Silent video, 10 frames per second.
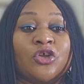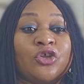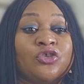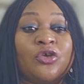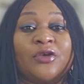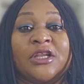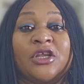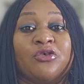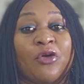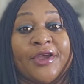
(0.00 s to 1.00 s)
he's
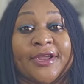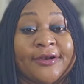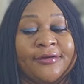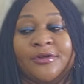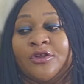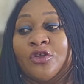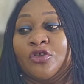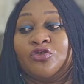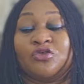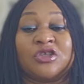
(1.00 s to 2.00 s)
already going
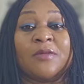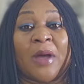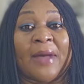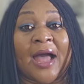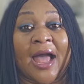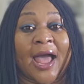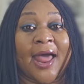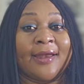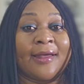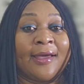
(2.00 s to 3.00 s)
to see Mama
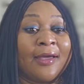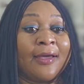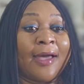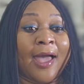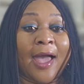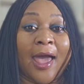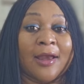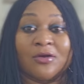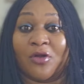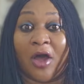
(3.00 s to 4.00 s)
Anne,
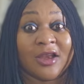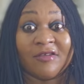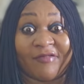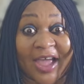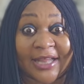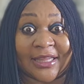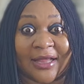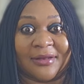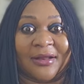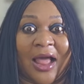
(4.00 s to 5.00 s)
and
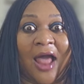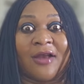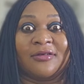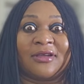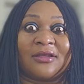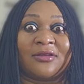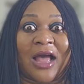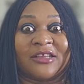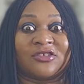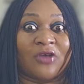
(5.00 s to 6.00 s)
uninvited, and
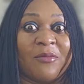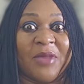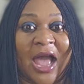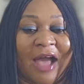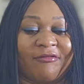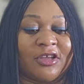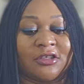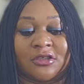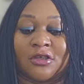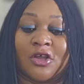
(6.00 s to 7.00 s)
as God may have
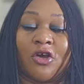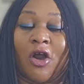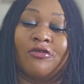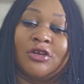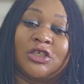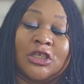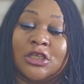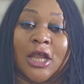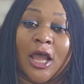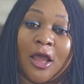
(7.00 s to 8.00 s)
it, on
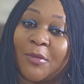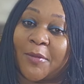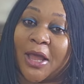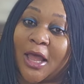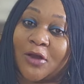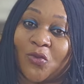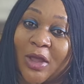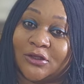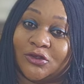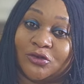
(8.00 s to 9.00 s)
reaching there, Mama Anne
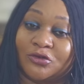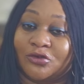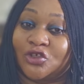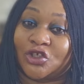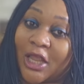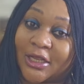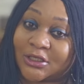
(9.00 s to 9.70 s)
went to church.